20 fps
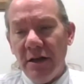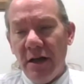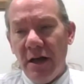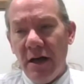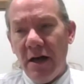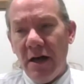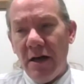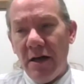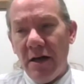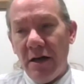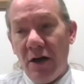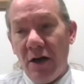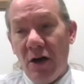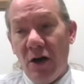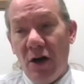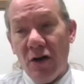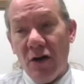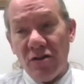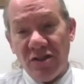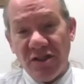
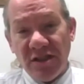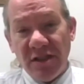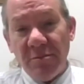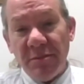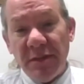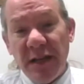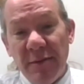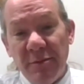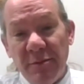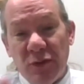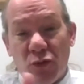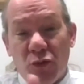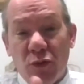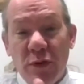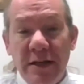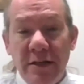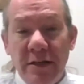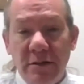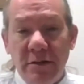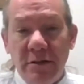are sometimes
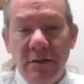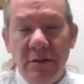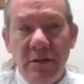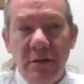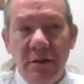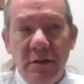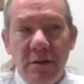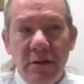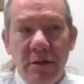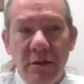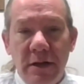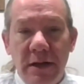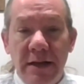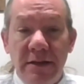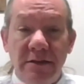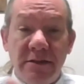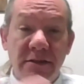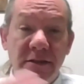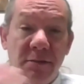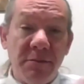real
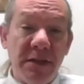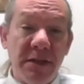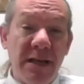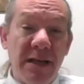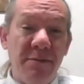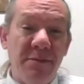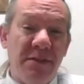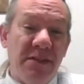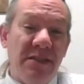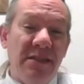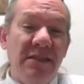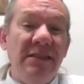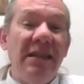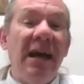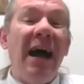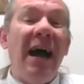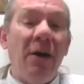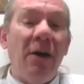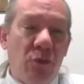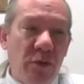and sometimes
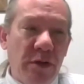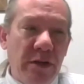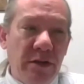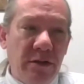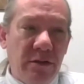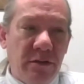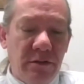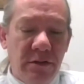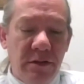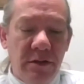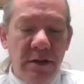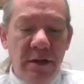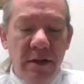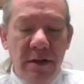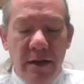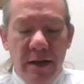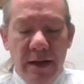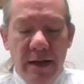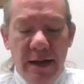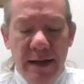not real.
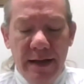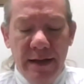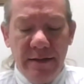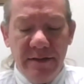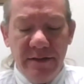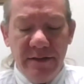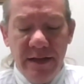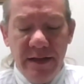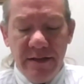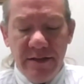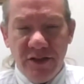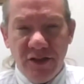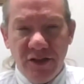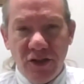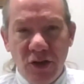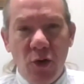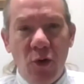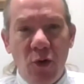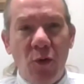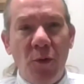And
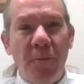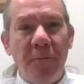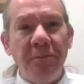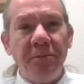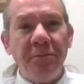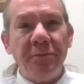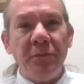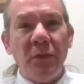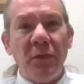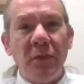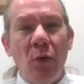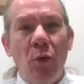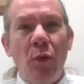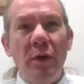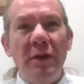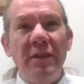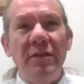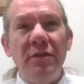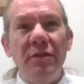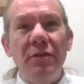so
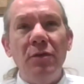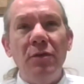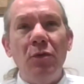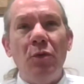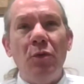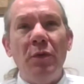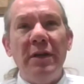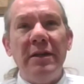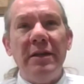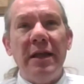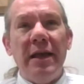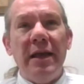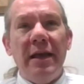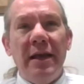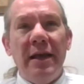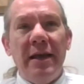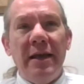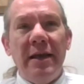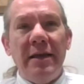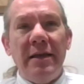when
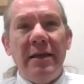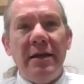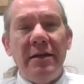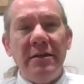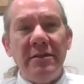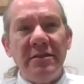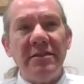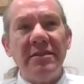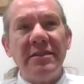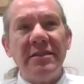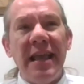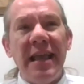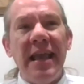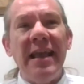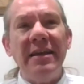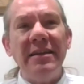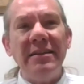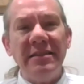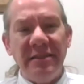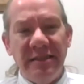a
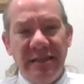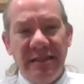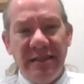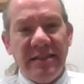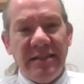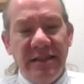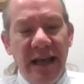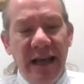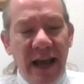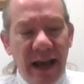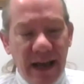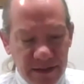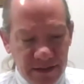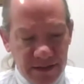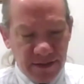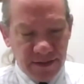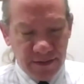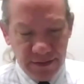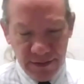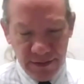scan
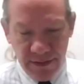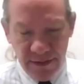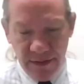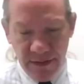detects